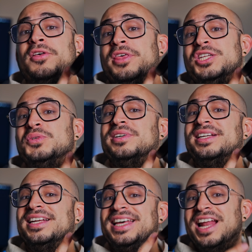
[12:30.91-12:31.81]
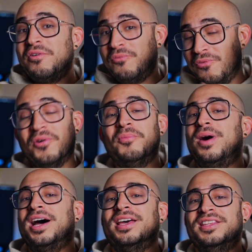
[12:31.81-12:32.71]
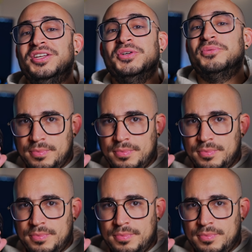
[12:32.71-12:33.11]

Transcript: this one and I will buy the new one.